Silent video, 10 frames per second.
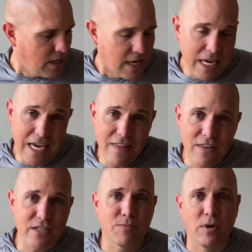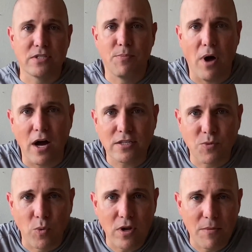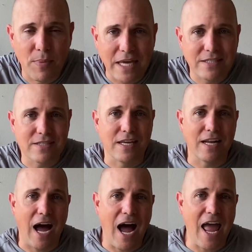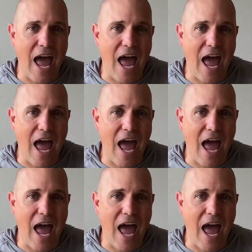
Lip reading: In this month's box, one of the baits that I